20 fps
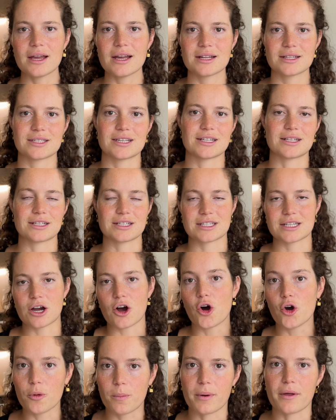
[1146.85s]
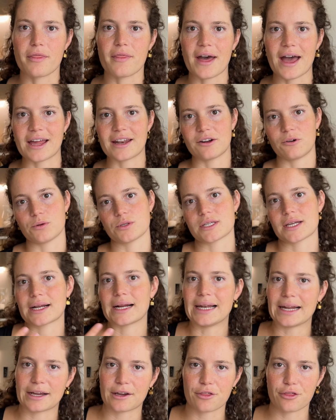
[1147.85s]
to open that or to
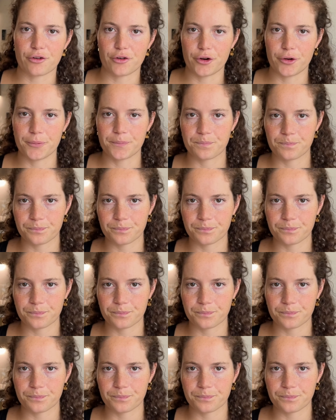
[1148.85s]
click through.